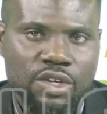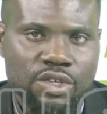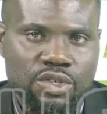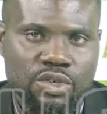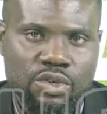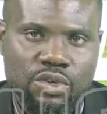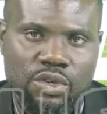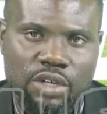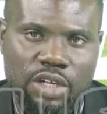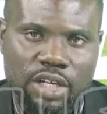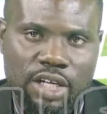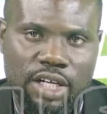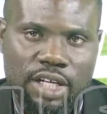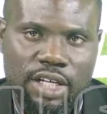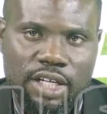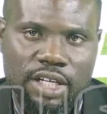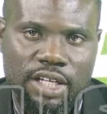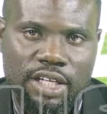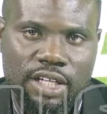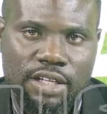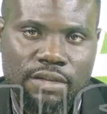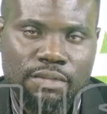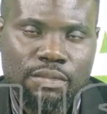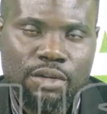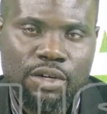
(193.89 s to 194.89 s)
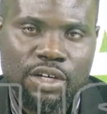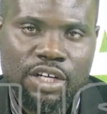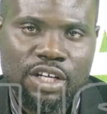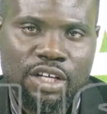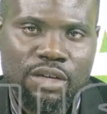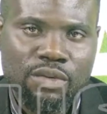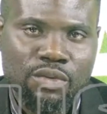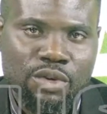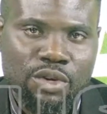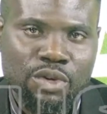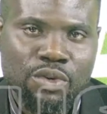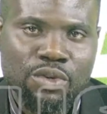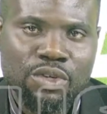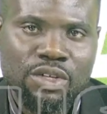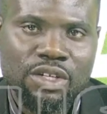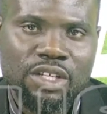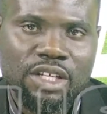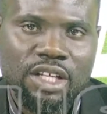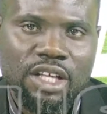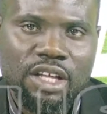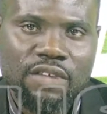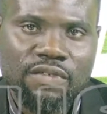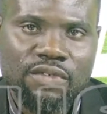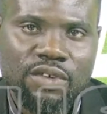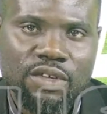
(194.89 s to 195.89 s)
So like in the morning, we
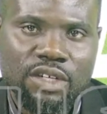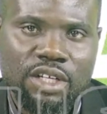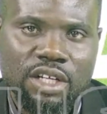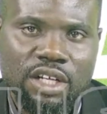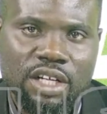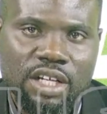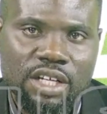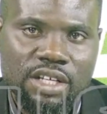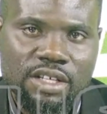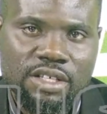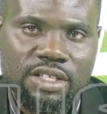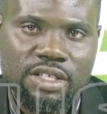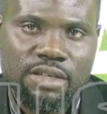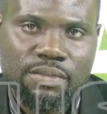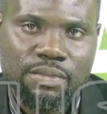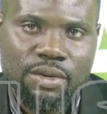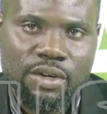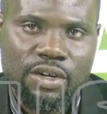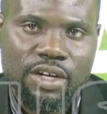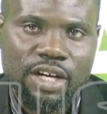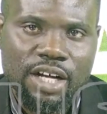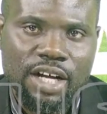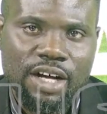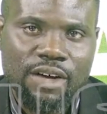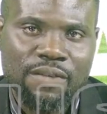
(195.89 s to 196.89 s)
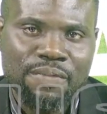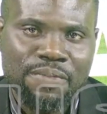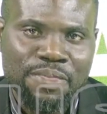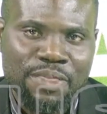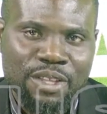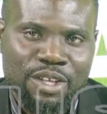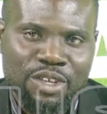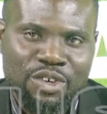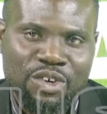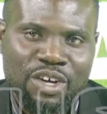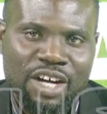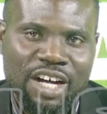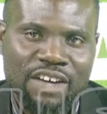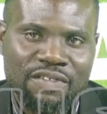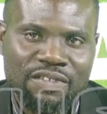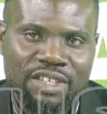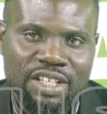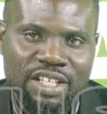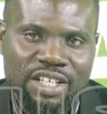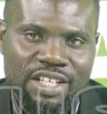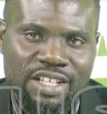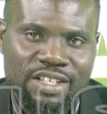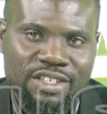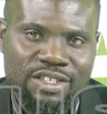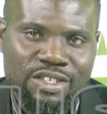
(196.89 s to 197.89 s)
couldn't give you the list, but now you have
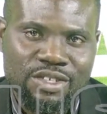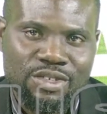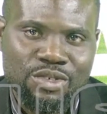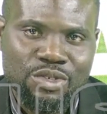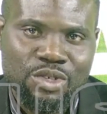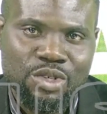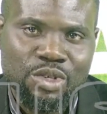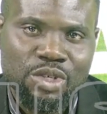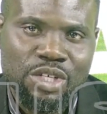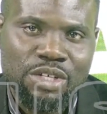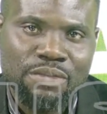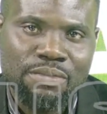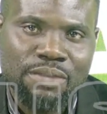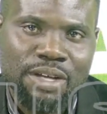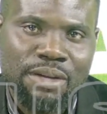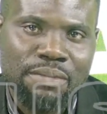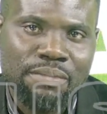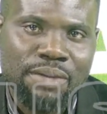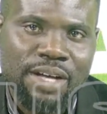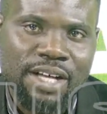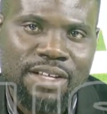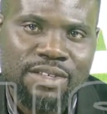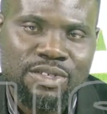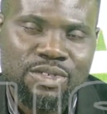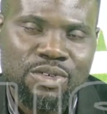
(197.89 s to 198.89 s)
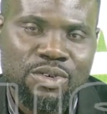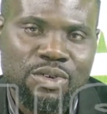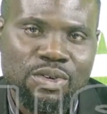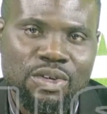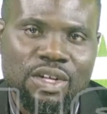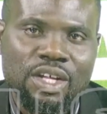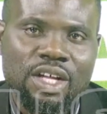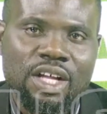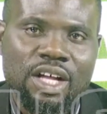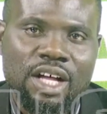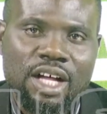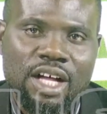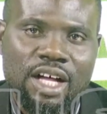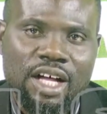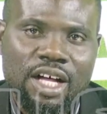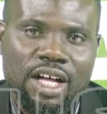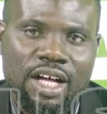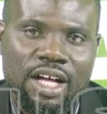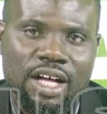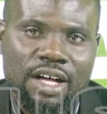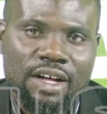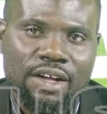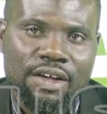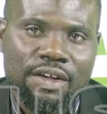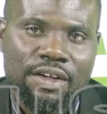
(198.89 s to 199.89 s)
the list, you know the members. So
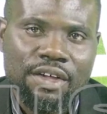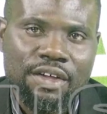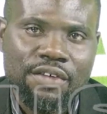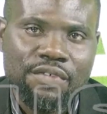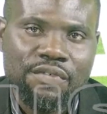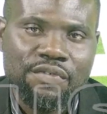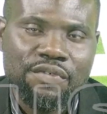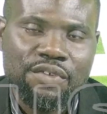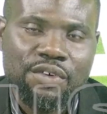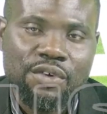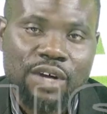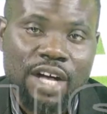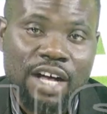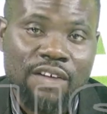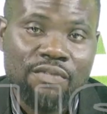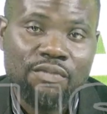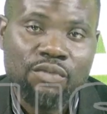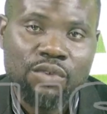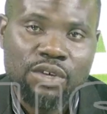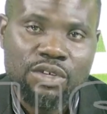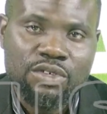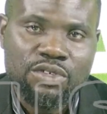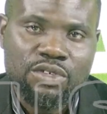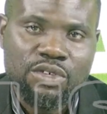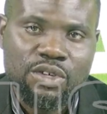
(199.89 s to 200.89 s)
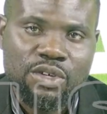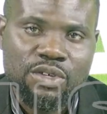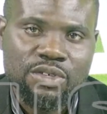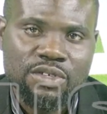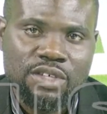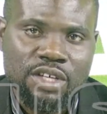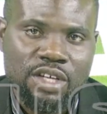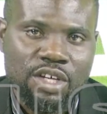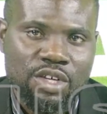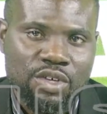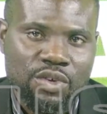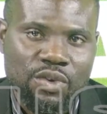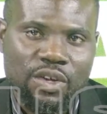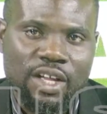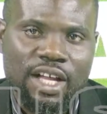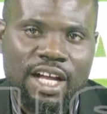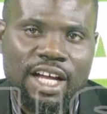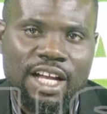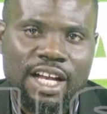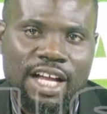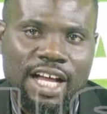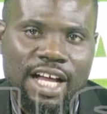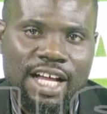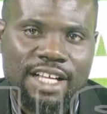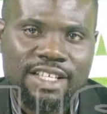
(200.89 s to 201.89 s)
uh, if you have questions, you
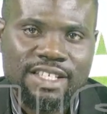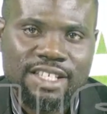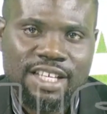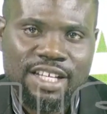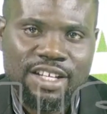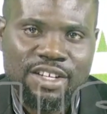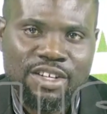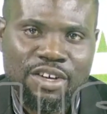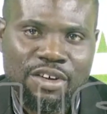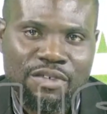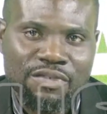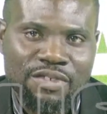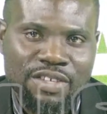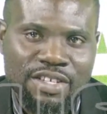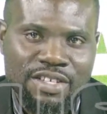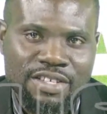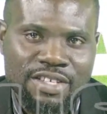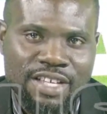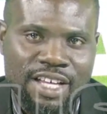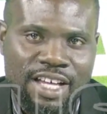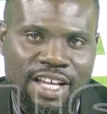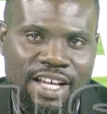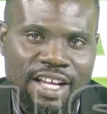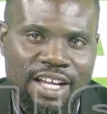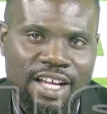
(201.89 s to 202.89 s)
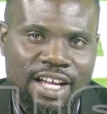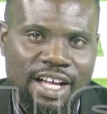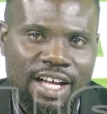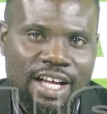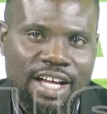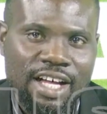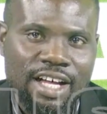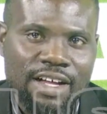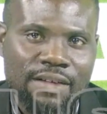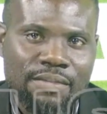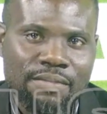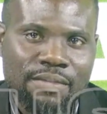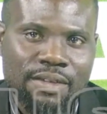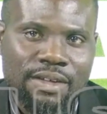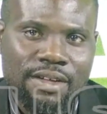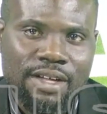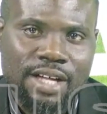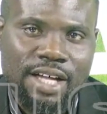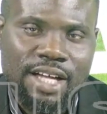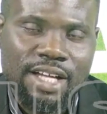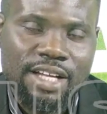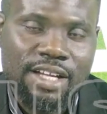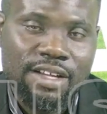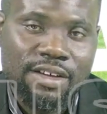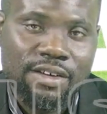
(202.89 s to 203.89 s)
can ask any of these uh, uh,
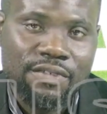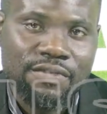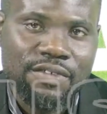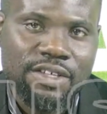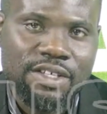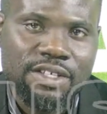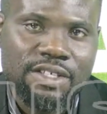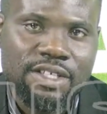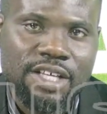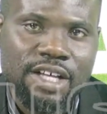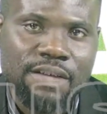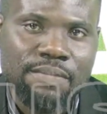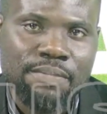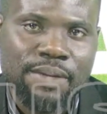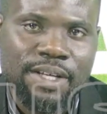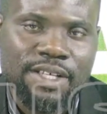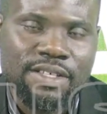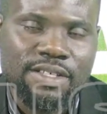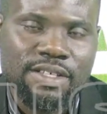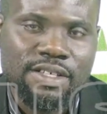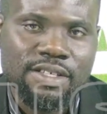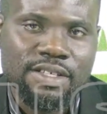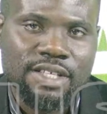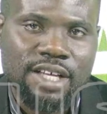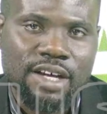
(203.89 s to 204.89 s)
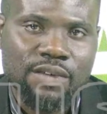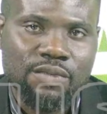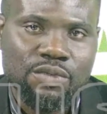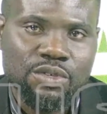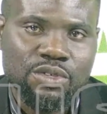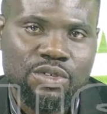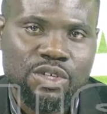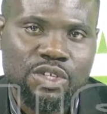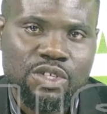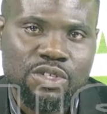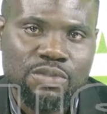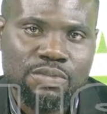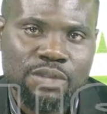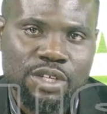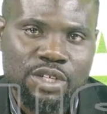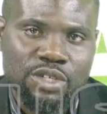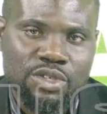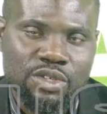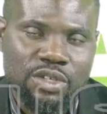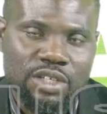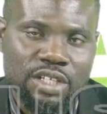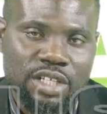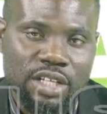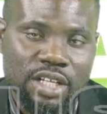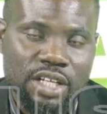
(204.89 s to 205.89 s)
any of these uh, persons that we just
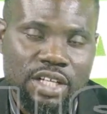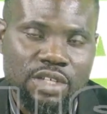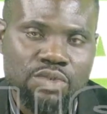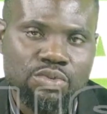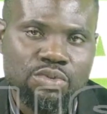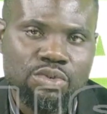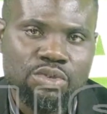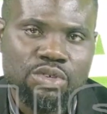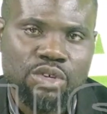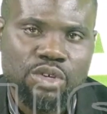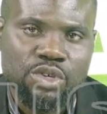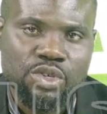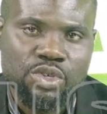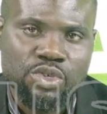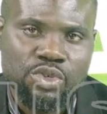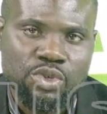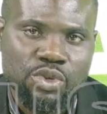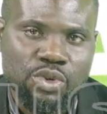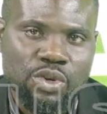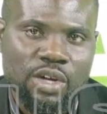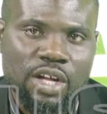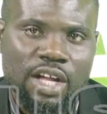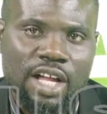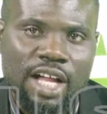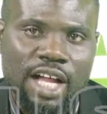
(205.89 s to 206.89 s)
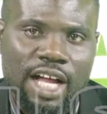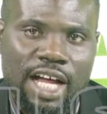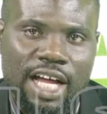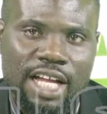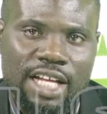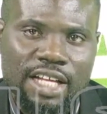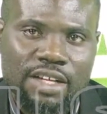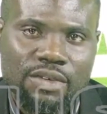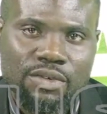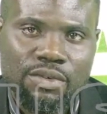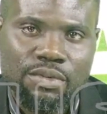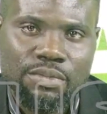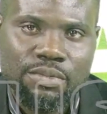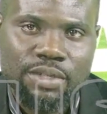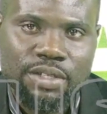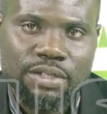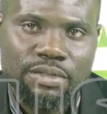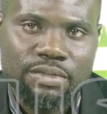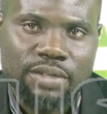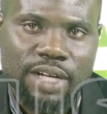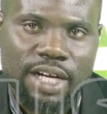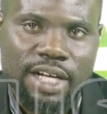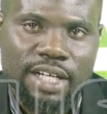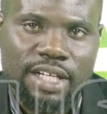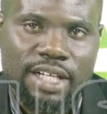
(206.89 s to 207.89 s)
mentioned. The list we just show, and they will be
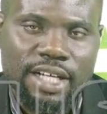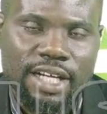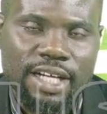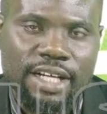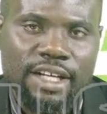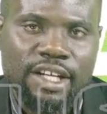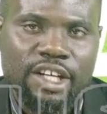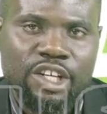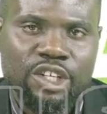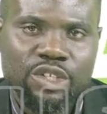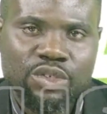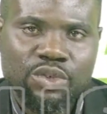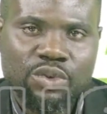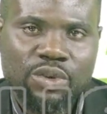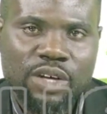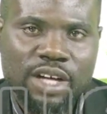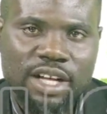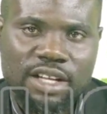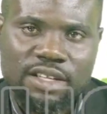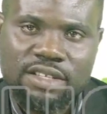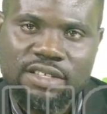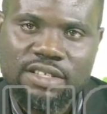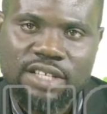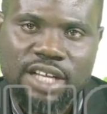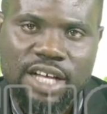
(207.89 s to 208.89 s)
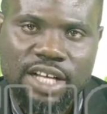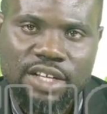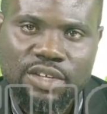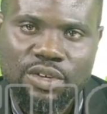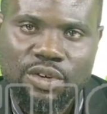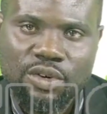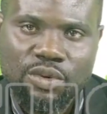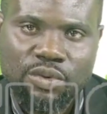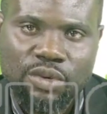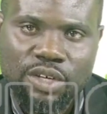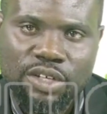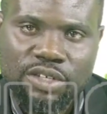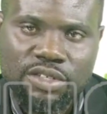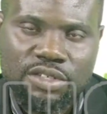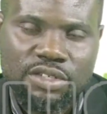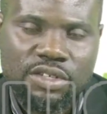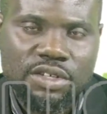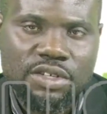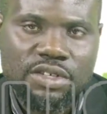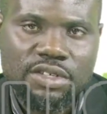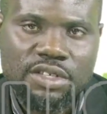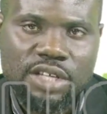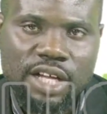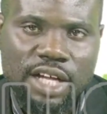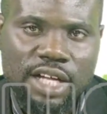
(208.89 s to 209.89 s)
right there to answer your
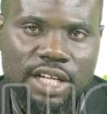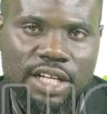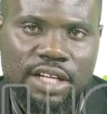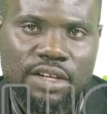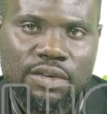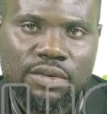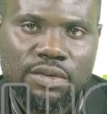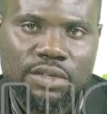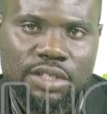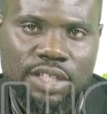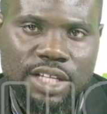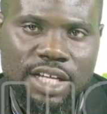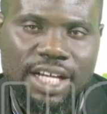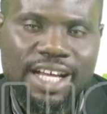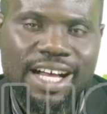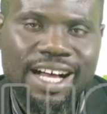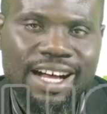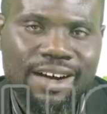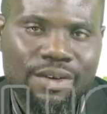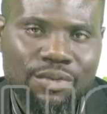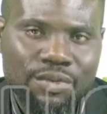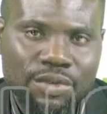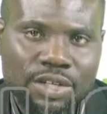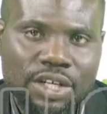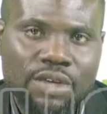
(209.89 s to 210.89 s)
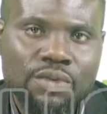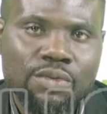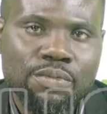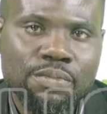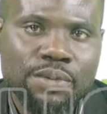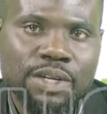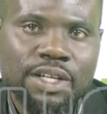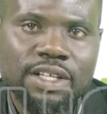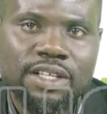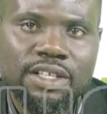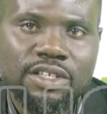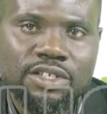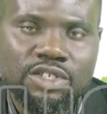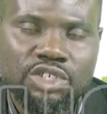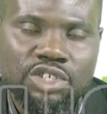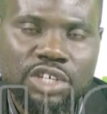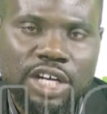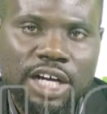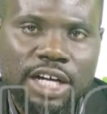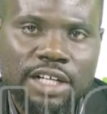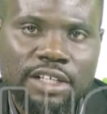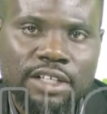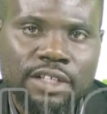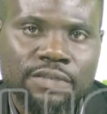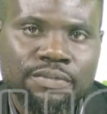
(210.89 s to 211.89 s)
questions, and they they are they will be in
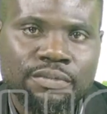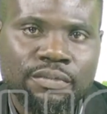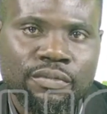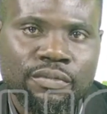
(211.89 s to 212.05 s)
charge